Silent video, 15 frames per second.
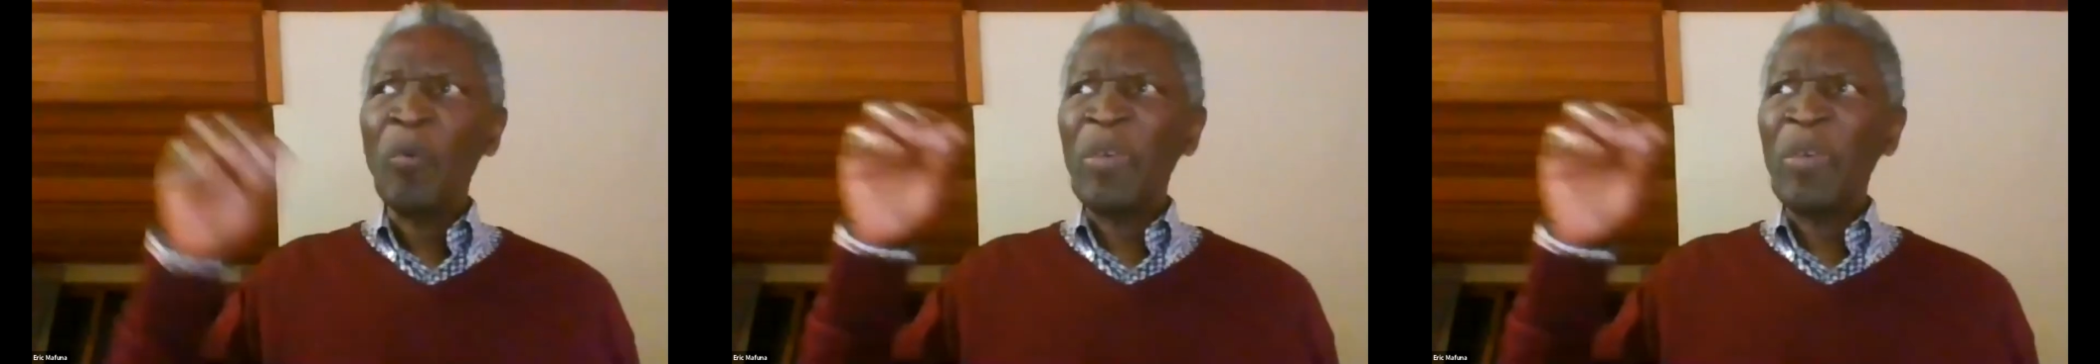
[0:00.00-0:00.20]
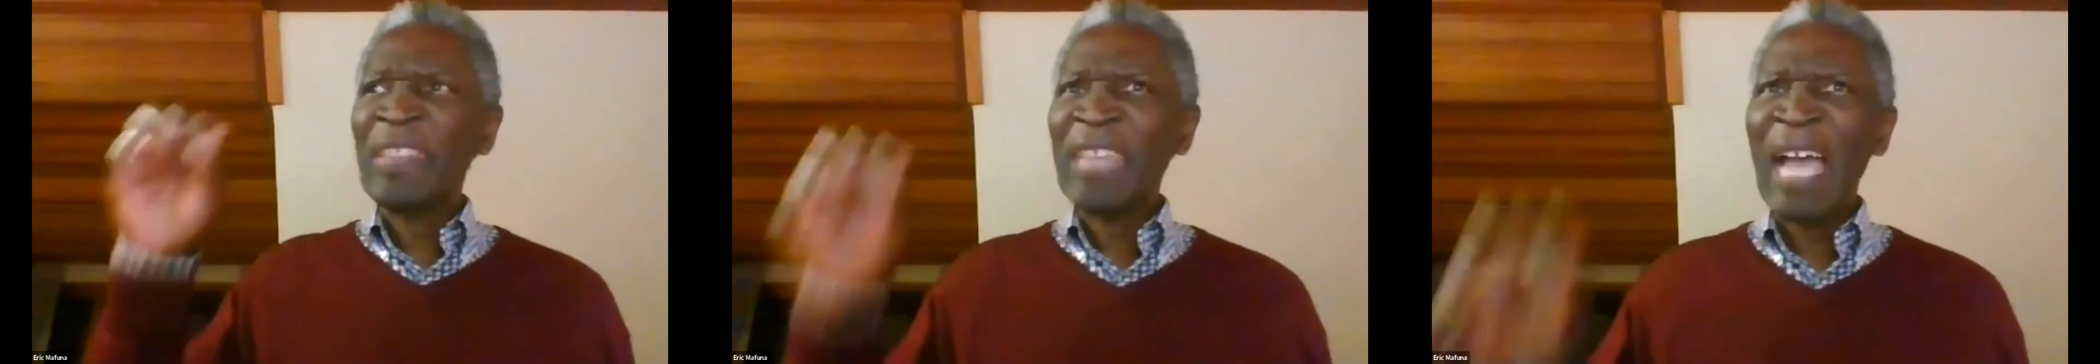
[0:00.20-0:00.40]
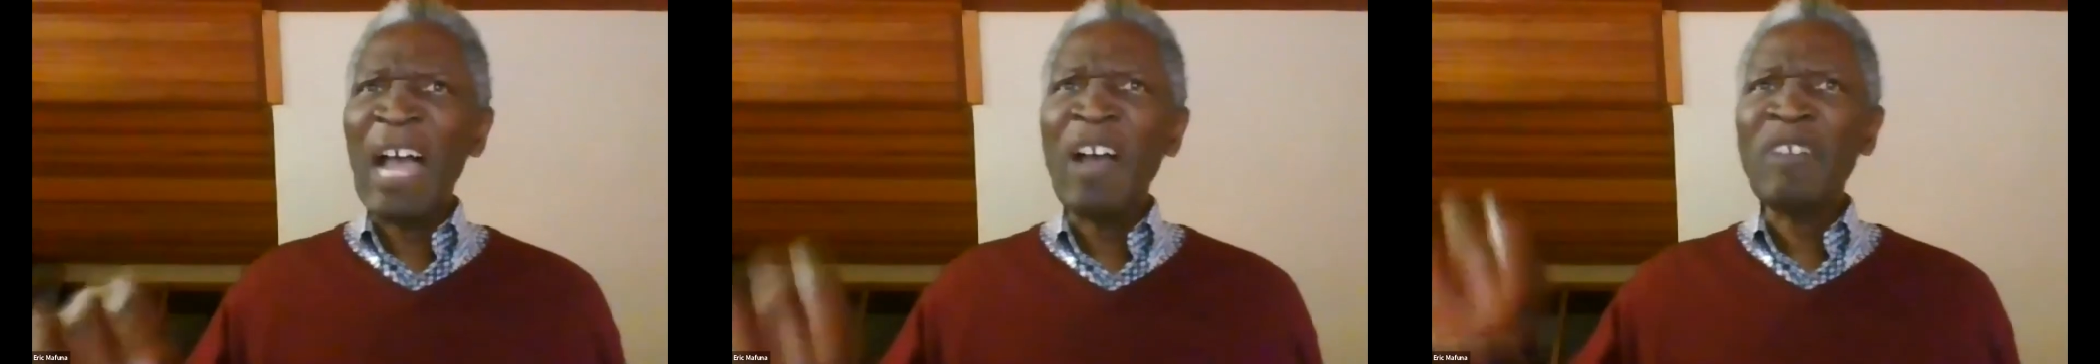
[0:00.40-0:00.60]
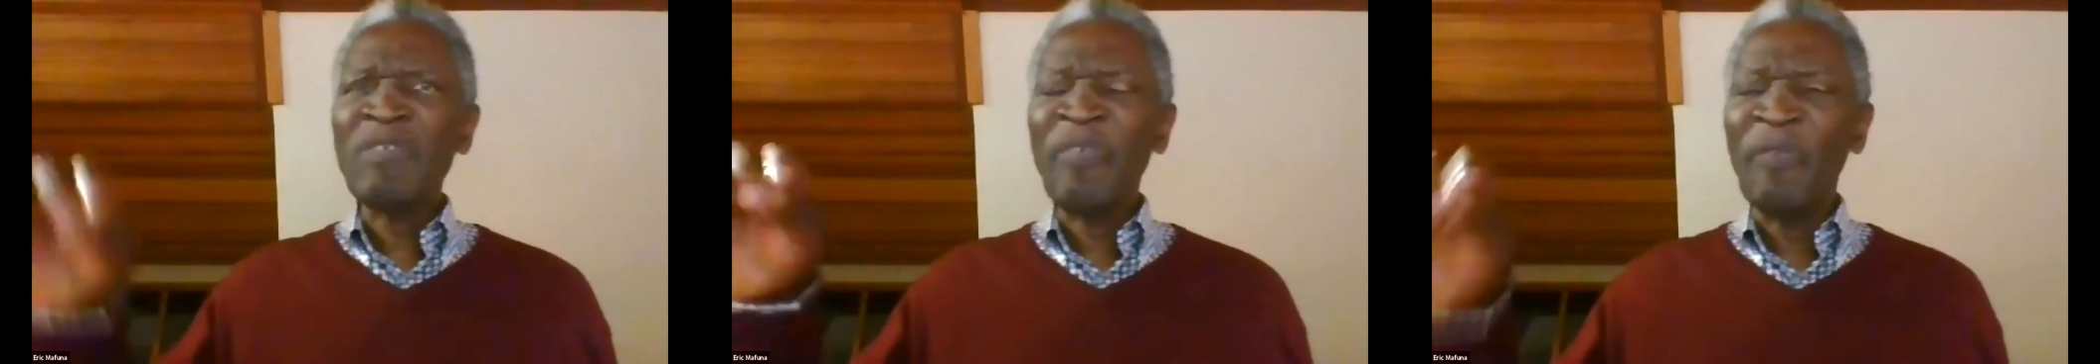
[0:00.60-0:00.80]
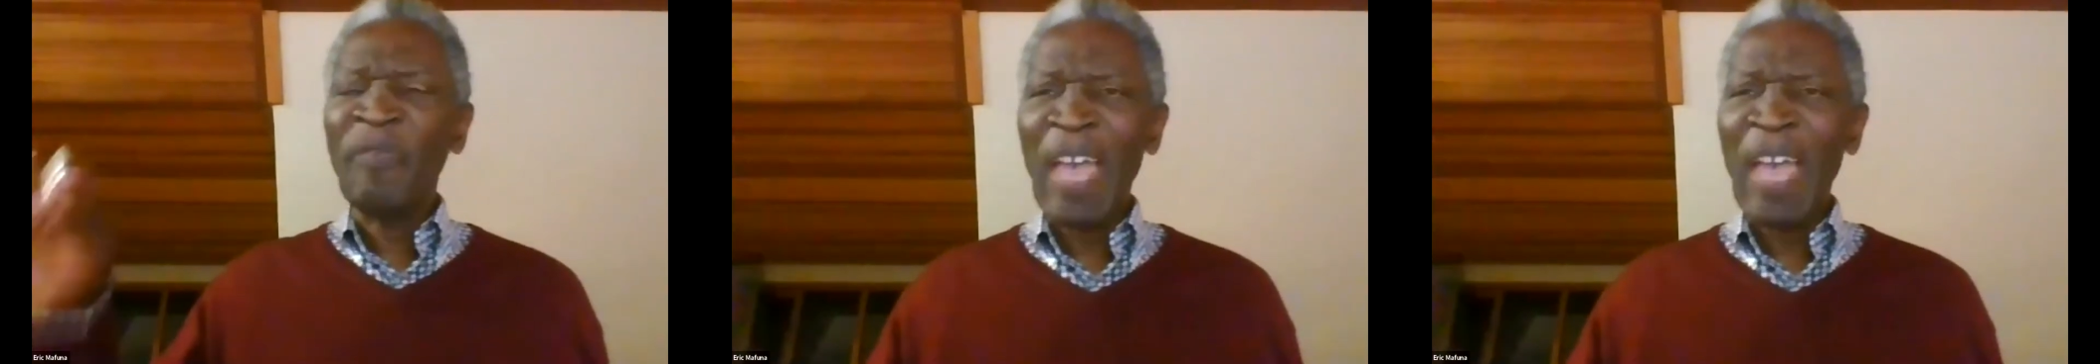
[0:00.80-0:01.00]

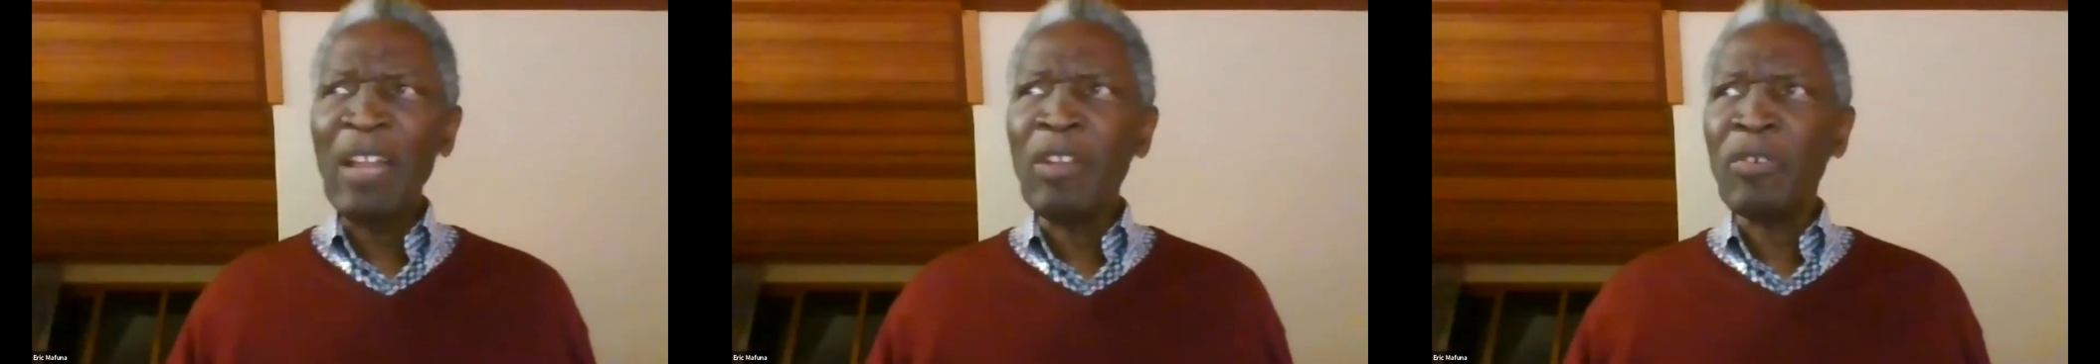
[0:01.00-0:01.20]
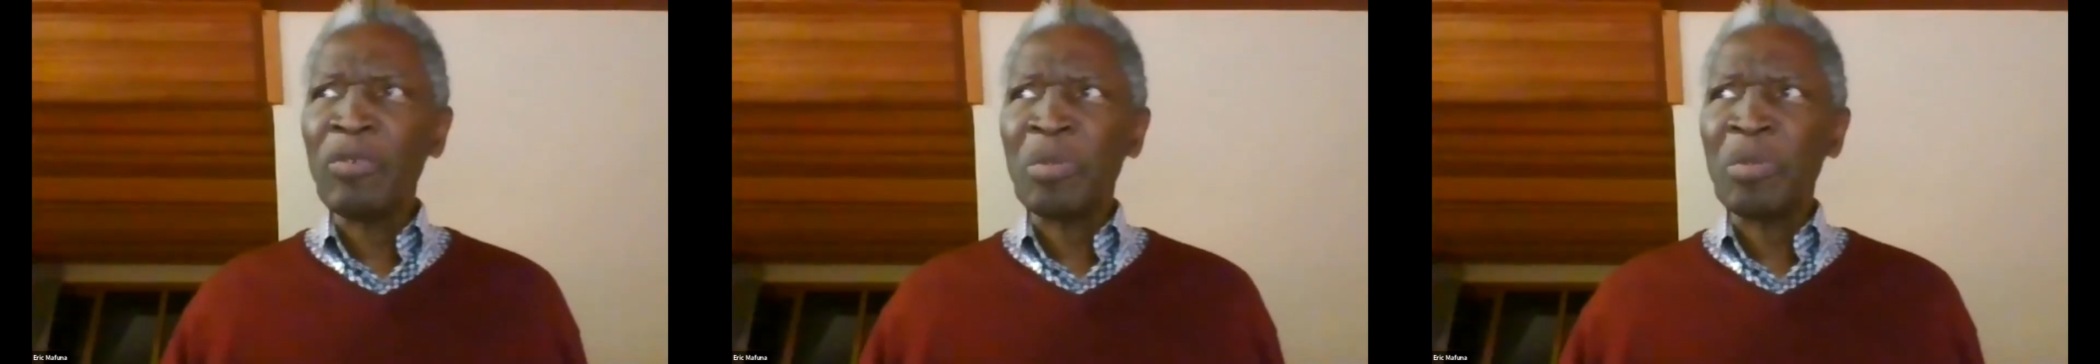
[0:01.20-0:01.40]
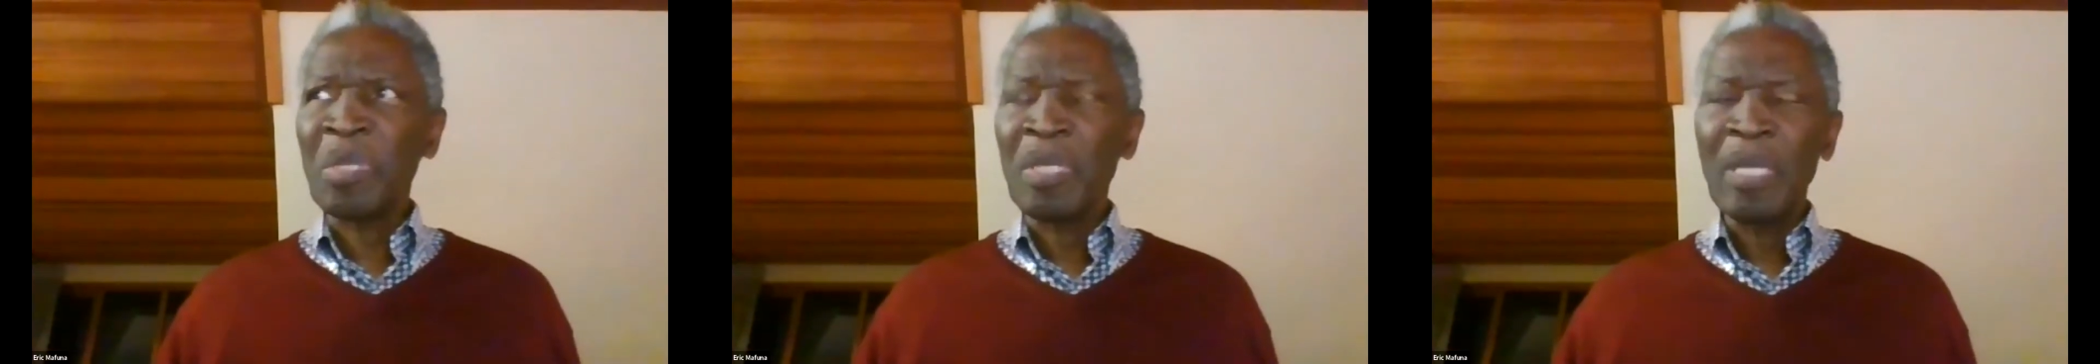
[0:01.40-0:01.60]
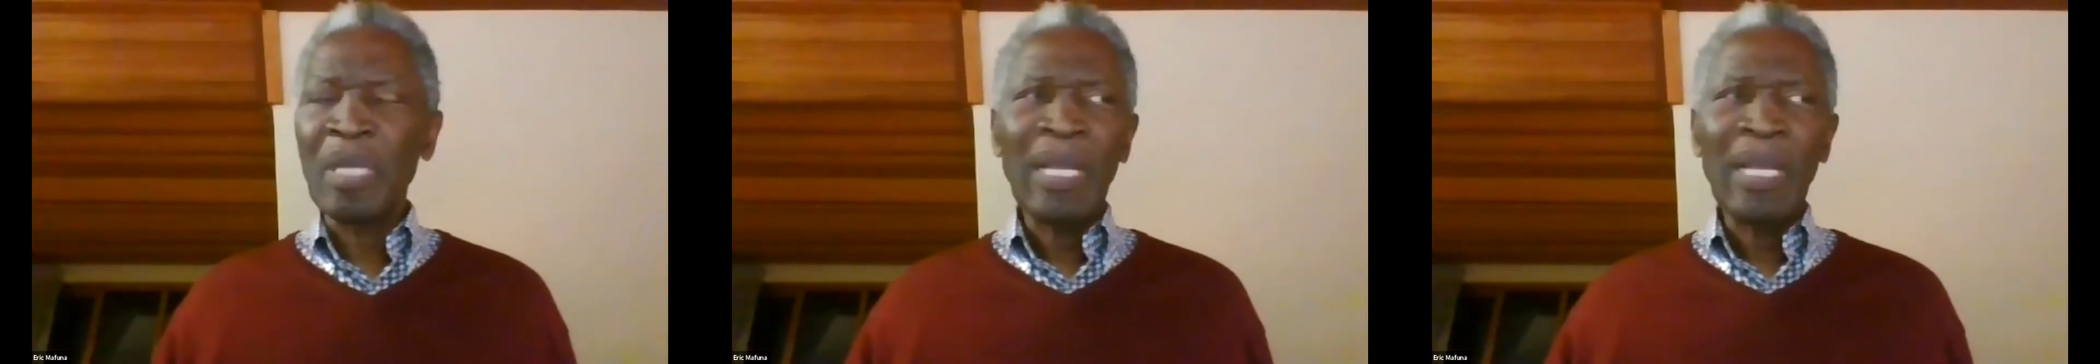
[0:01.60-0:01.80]
Without values,